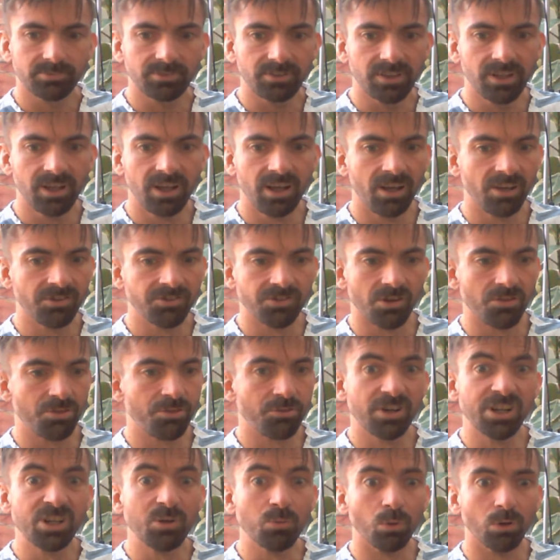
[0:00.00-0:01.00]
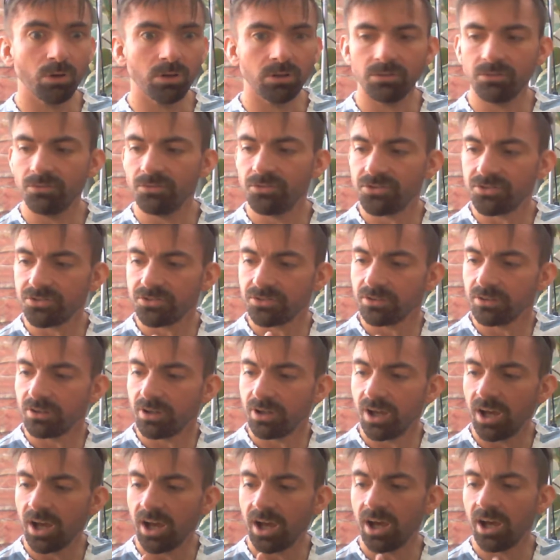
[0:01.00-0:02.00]
sort of 3 wolves
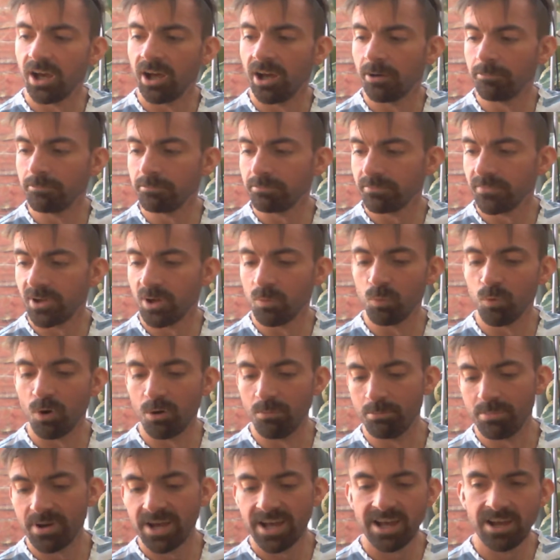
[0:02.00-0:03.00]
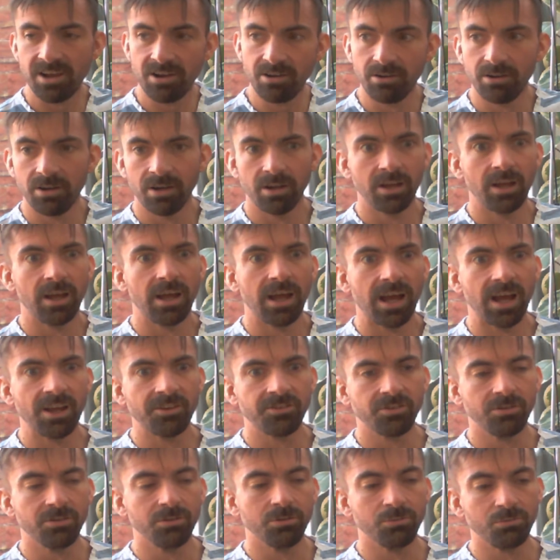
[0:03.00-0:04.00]
and 1 bear
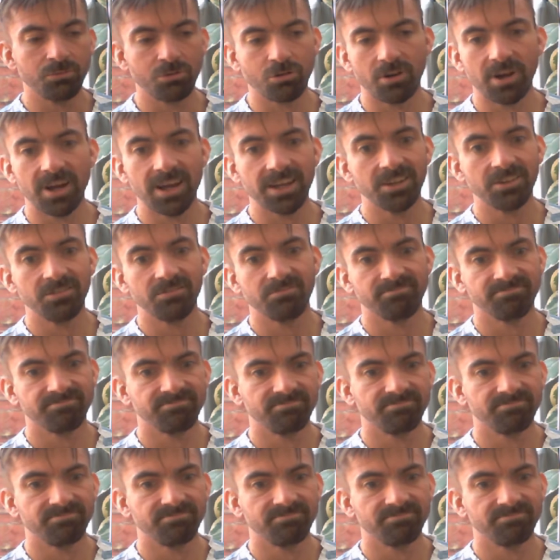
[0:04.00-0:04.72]
as you try and